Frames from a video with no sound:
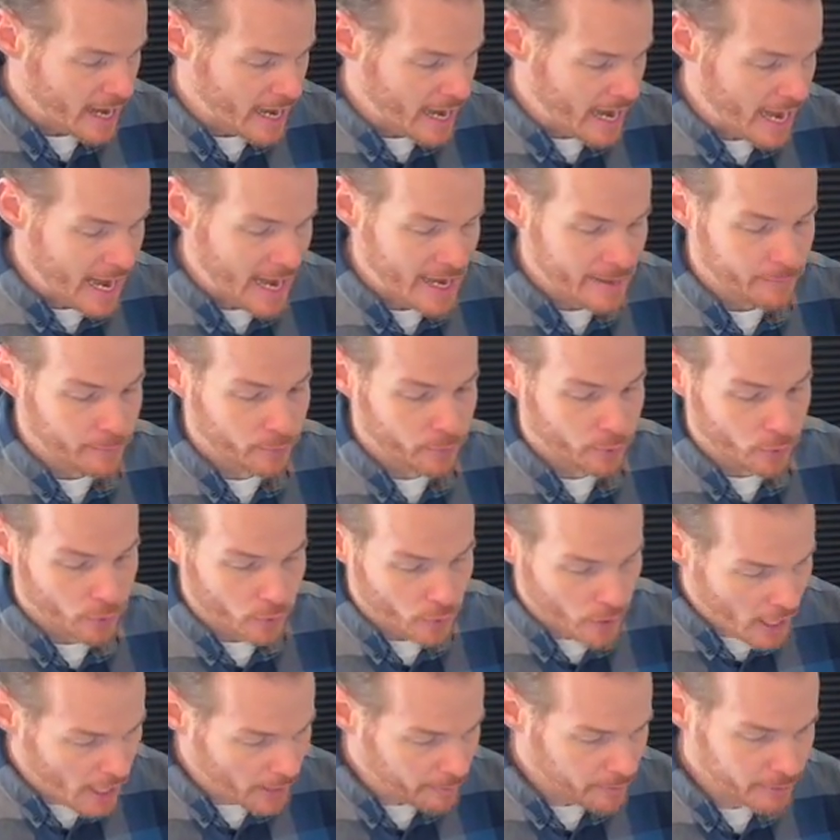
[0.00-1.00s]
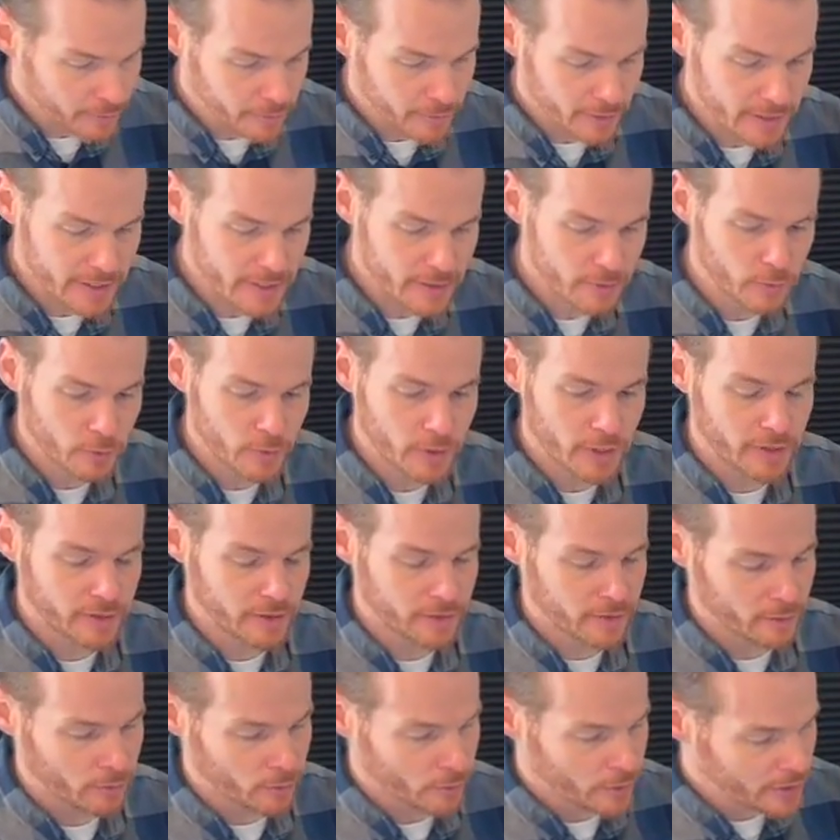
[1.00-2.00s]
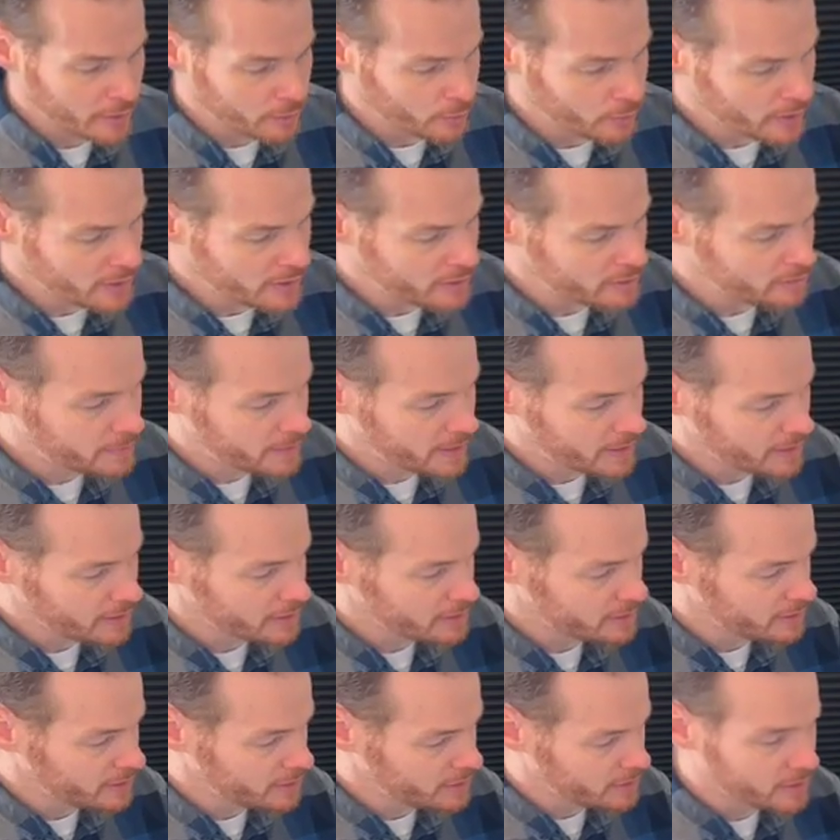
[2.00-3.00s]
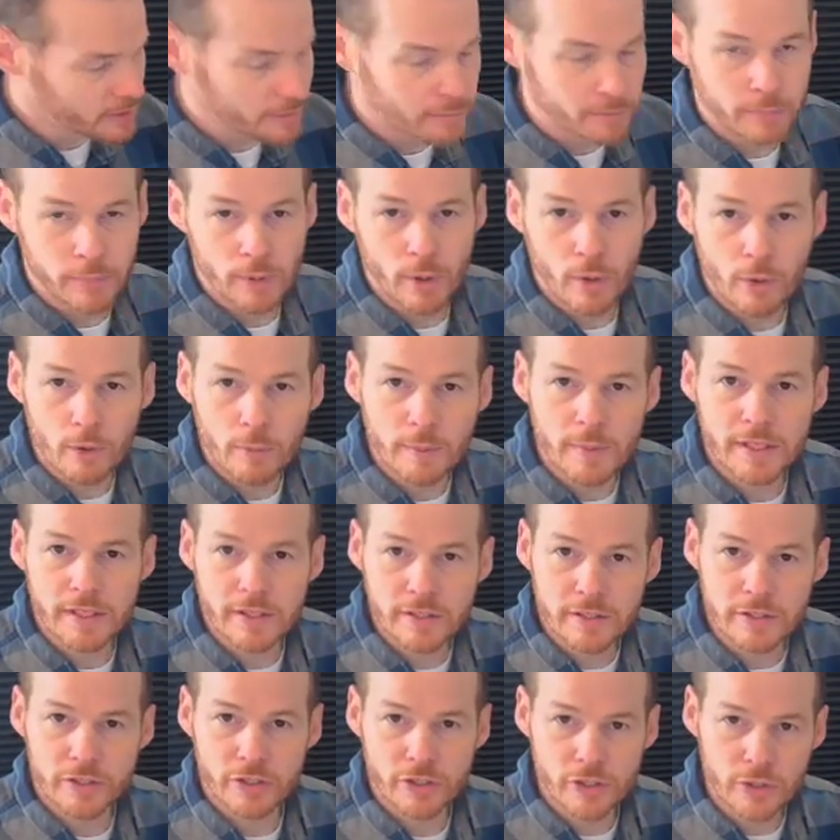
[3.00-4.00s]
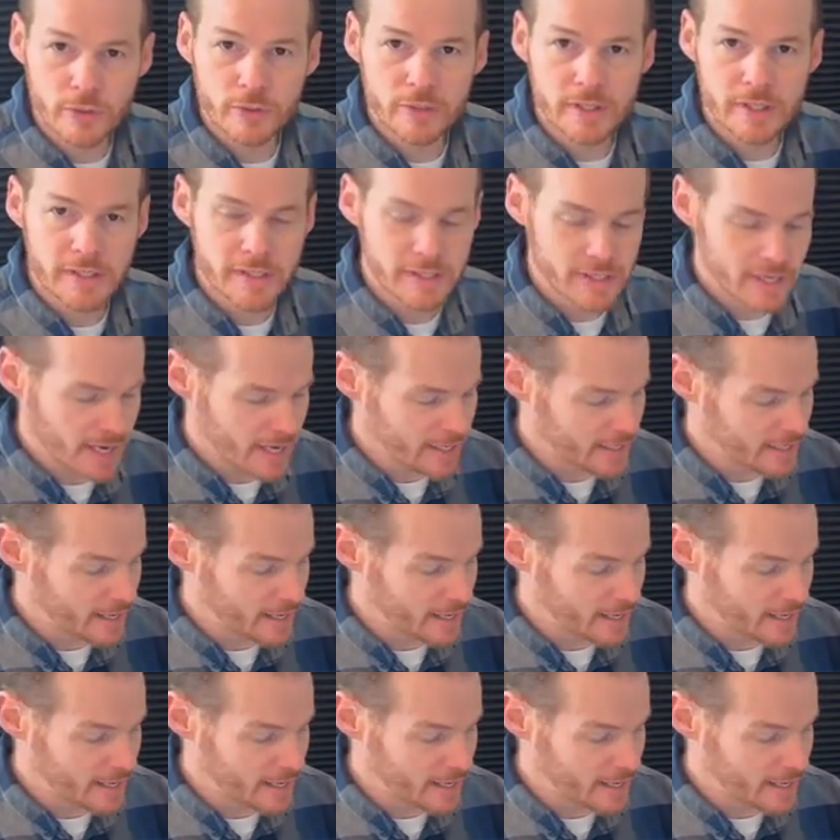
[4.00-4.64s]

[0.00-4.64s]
I probably, with Red Wings being such a bulbous shoe design,